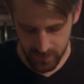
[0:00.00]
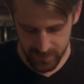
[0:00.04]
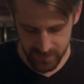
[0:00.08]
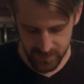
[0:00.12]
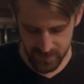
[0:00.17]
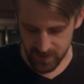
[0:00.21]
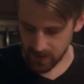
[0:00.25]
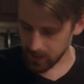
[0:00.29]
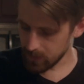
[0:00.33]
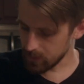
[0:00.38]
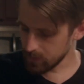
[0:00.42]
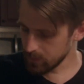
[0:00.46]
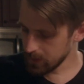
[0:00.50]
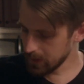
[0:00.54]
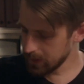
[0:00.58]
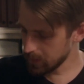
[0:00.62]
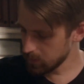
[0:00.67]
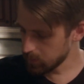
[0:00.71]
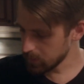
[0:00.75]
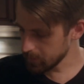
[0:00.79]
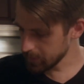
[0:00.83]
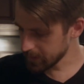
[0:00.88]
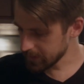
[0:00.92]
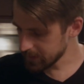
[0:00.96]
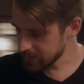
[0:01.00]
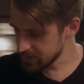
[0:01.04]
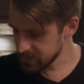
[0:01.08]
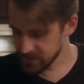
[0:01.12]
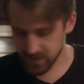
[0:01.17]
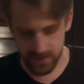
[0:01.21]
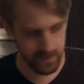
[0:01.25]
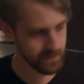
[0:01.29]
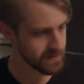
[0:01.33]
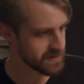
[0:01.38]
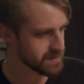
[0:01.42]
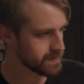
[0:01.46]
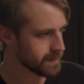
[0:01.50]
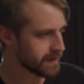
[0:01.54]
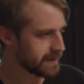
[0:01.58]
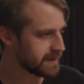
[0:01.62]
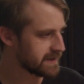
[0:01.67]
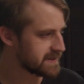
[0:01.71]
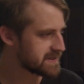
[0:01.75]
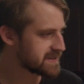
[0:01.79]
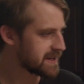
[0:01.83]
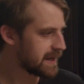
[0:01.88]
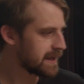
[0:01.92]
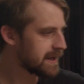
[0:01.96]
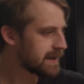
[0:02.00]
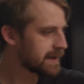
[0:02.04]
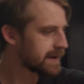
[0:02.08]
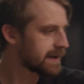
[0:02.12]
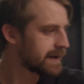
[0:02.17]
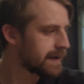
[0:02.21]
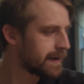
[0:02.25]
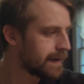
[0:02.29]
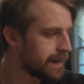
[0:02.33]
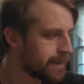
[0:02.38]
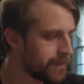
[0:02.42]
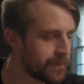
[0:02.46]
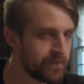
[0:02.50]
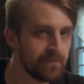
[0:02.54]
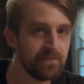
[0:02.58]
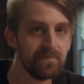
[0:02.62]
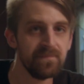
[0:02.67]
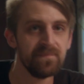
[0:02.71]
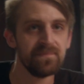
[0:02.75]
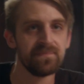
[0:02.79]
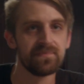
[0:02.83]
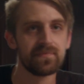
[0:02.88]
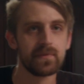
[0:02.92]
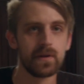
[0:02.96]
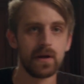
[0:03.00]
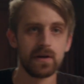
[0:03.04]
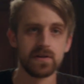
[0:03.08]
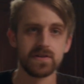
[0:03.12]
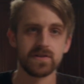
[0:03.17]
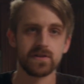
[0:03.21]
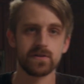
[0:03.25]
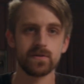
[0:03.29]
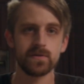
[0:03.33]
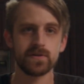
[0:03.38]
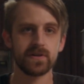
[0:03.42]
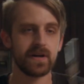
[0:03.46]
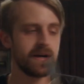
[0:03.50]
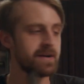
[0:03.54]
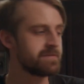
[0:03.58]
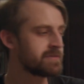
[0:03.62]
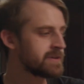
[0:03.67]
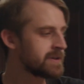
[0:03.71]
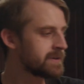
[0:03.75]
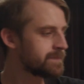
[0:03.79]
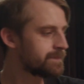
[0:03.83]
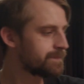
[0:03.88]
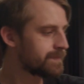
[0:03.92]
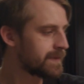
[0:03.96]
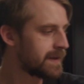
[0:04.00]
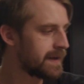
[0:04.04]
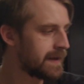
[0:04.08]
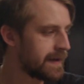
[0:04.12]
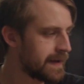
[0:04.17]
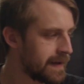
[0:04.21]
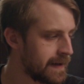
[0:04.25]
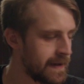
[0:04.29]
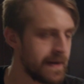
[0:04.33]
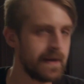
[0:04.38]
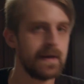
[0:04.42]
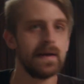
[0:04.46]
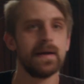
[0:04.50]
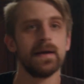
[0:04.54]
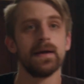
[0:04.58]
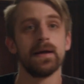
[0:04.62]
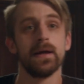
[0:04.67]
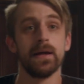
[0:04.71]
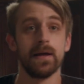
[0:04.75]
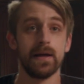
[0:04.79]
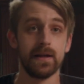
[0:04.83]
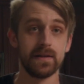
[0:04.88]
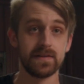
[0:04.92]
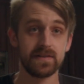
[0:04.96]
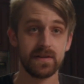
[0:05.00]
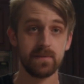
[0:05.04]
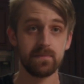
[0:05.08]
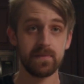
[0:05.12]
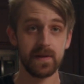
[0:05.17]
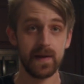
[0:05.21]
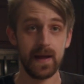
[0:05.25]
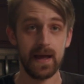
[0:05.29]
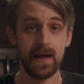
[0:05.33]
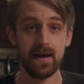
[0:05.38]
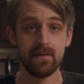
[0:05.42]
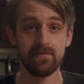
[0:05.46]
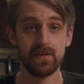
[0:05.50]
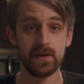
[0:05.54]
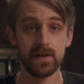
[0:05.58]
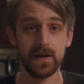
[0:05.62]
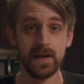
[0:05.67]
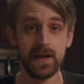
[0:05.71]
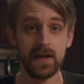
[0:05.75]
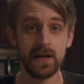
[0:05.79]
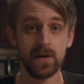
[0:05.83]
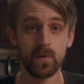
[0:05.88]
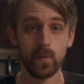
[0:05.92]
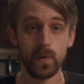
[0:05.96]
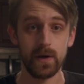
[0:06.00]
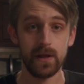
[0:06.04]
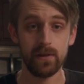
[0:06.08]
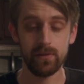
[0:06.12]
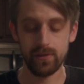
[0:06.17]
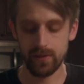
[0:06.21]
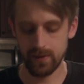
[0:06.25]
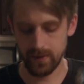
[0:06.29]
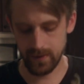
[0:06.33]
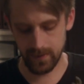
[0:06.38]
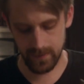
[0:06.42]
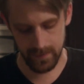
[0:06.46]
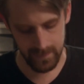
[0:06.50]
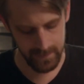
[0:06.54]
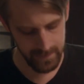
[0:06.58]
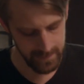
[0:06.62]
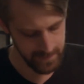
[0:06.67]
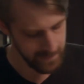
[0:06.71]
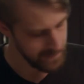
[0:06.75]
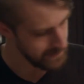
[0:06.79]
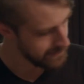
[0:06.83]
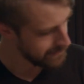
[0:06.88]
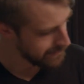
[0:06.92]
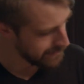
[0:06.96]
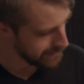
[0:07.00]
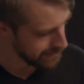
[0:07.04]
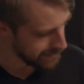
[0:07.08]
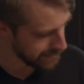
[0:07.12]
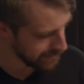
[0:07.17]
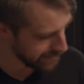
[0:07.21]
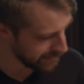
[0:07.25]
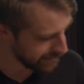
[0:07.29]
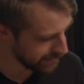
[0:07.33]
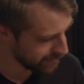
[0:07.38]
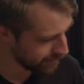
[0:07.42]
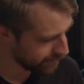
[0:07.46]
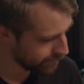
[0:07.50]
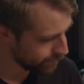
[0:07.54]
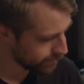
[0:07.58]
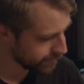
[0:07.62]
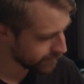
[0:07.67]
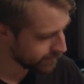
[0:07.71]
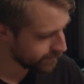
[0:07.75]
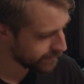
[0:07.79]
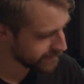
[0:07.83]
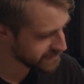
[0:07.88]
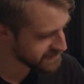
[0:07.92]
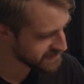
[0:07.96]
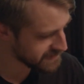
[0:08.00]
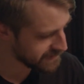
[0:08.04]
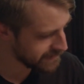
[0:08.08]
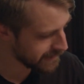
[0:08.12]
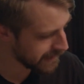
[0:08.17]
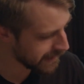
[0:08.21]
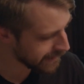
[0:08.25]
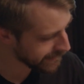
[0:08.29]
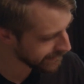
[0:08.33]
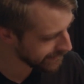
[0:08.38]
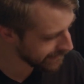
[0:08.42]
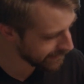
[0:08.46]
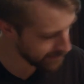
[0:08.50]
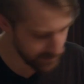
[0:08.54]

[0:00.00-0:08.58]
So what we're gonna do is we're gonna take a screwdriver and something heavy to hit it with, and we're going to knock